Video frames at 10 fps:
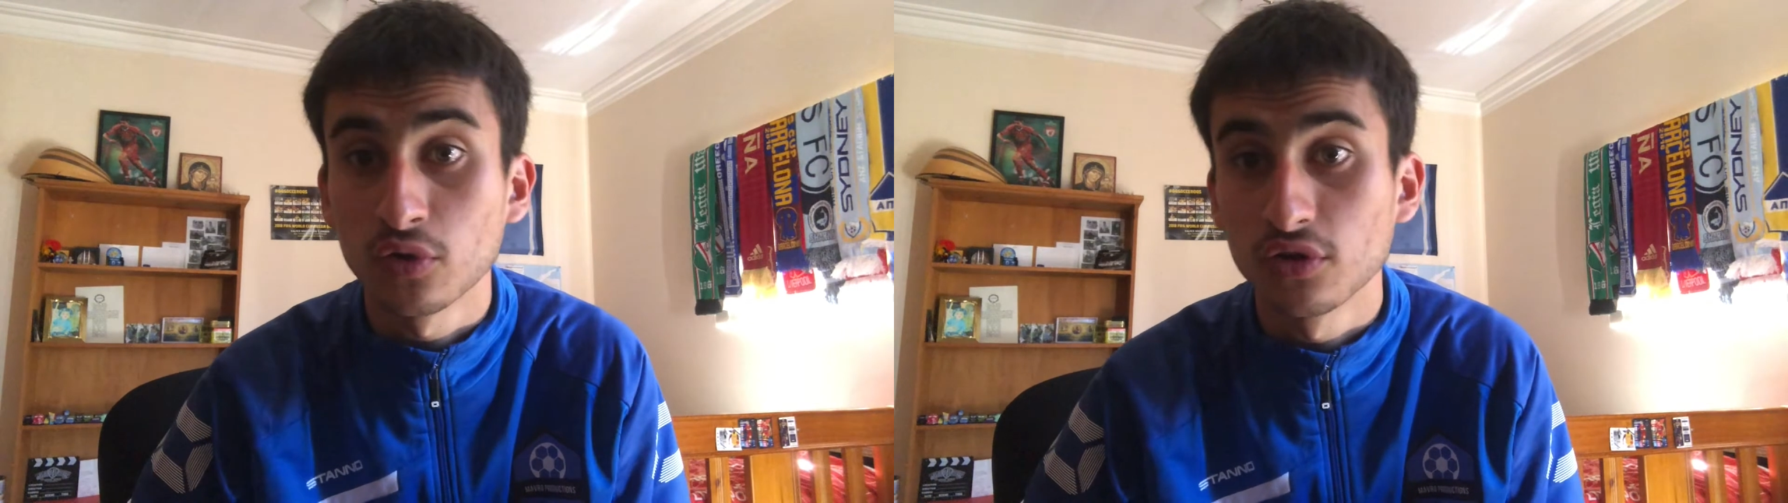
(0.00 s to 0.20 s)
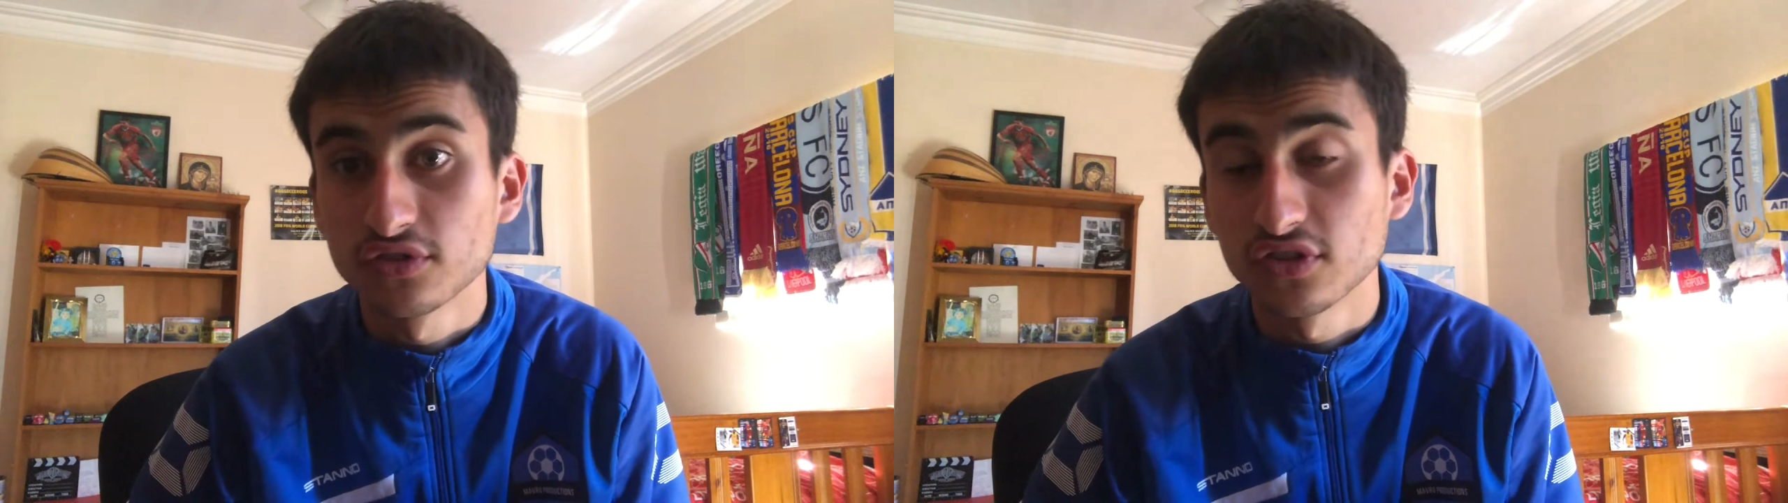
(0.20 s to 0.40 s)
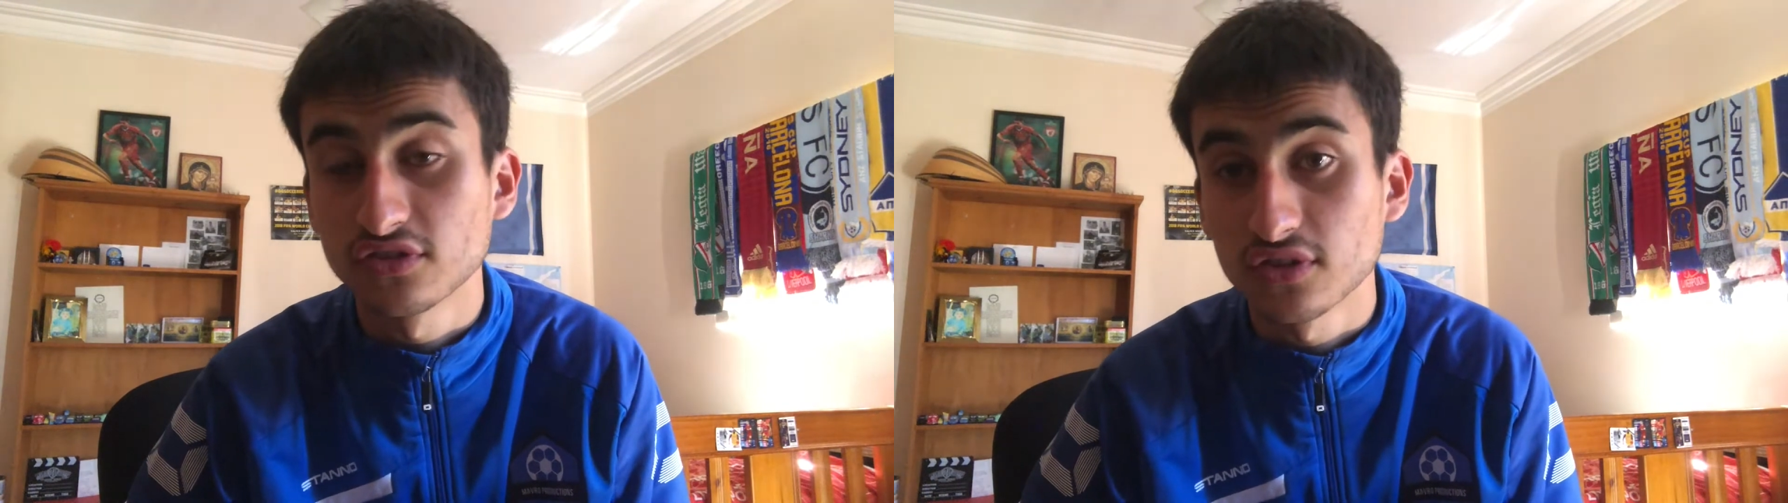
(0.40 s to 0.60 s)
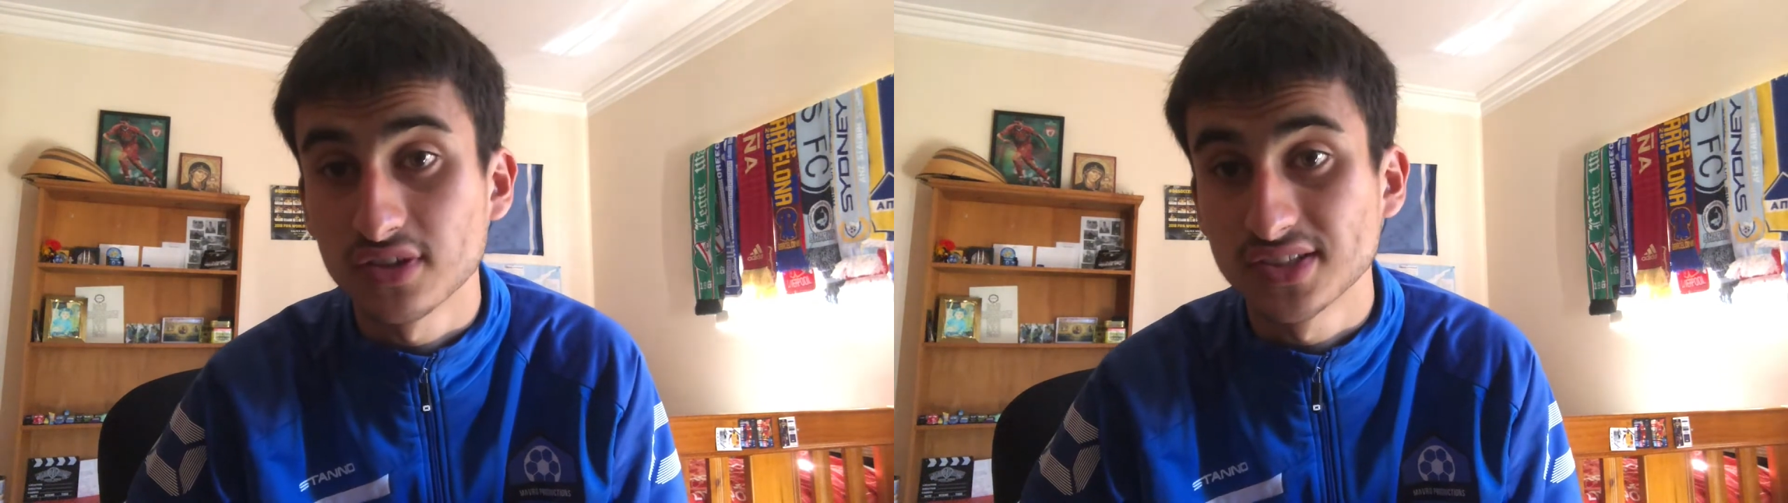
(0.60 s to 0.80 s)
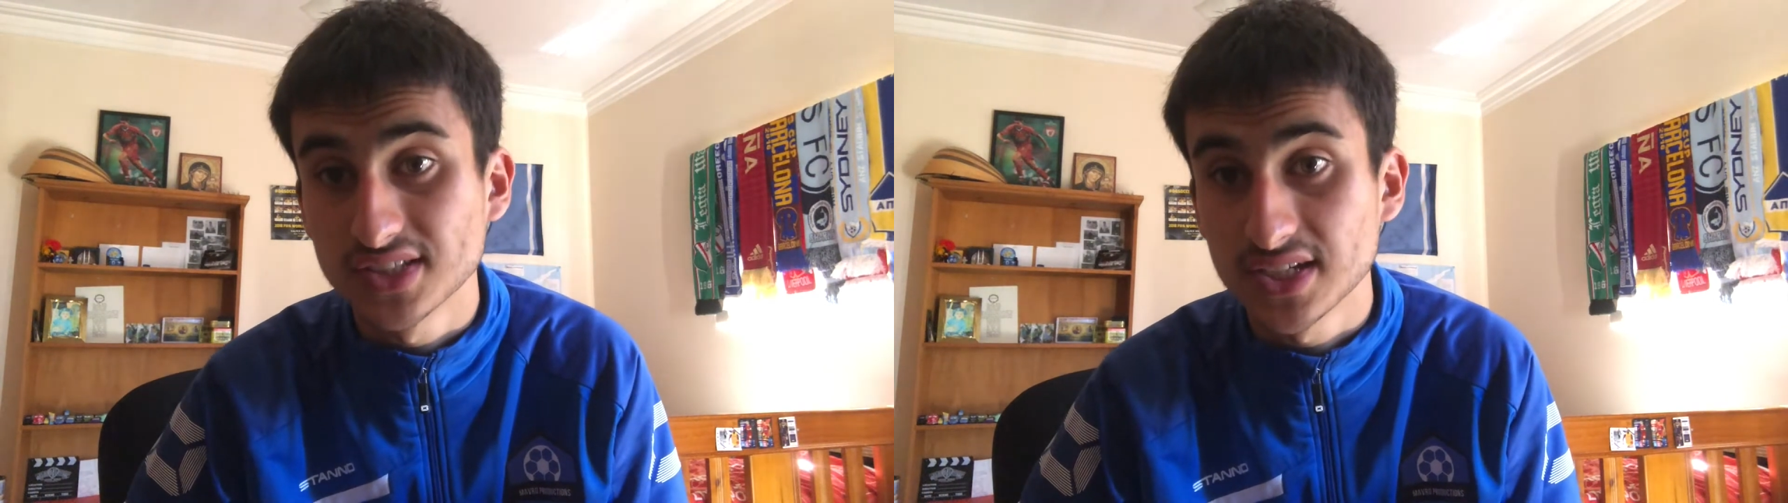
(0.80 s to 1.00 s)
lost to Stoke
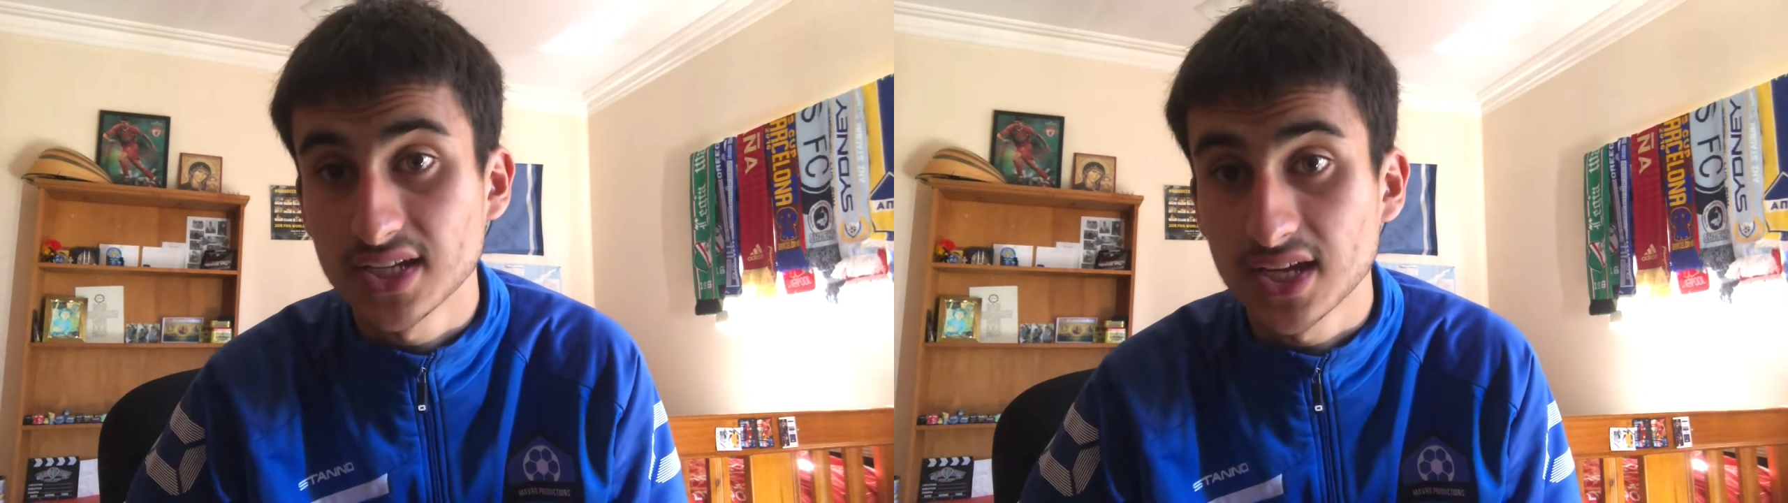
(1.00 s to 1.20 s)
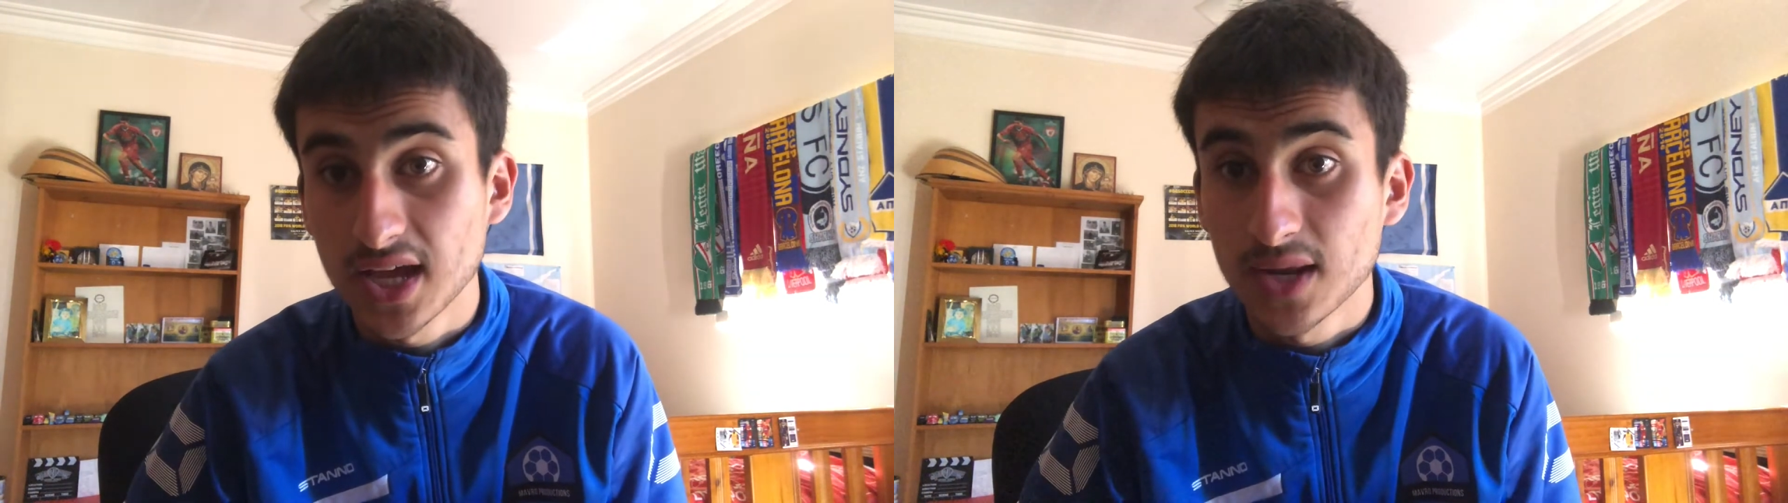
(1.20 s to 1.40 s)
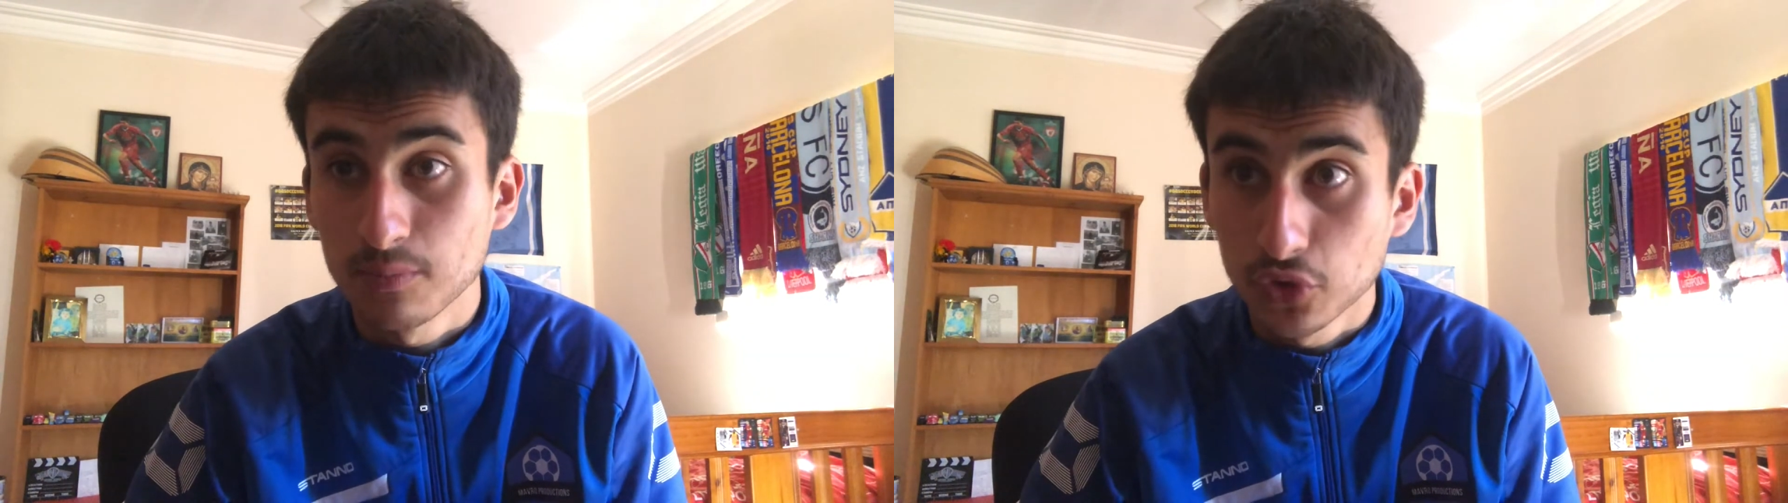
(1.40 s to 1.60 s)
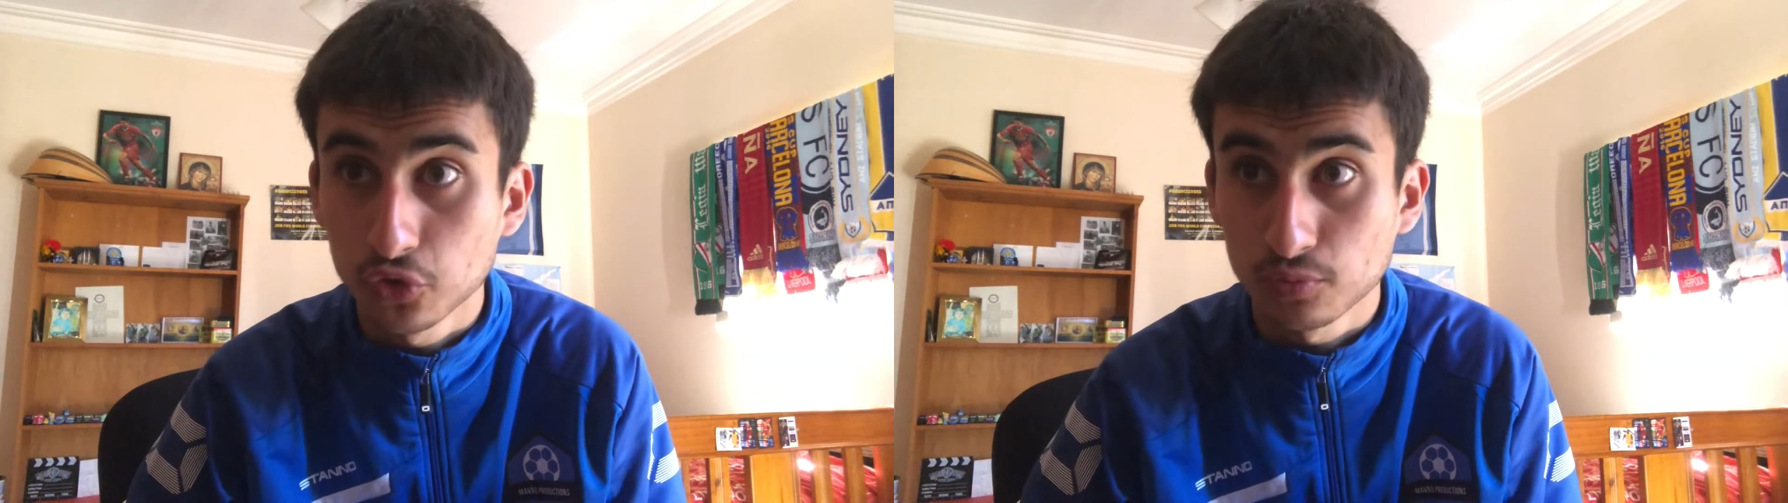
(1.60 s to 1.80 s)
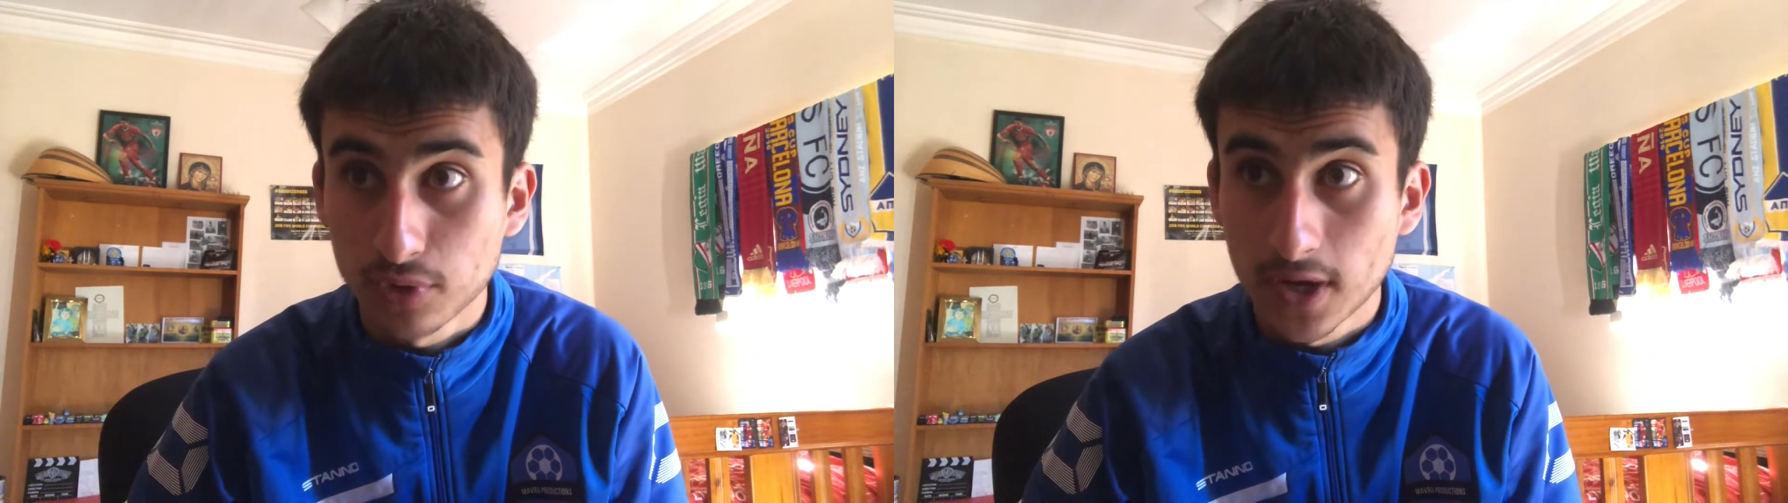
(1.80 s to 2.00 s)
City and
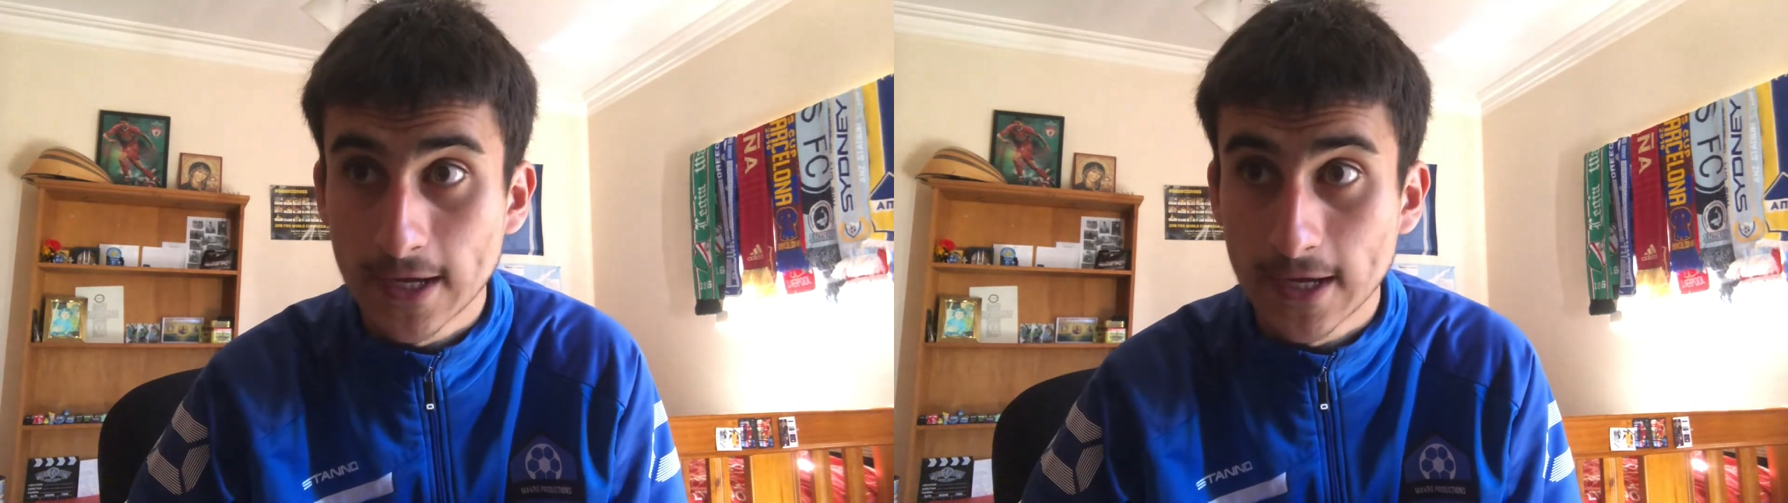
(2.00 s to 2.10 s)
Middlesbrough.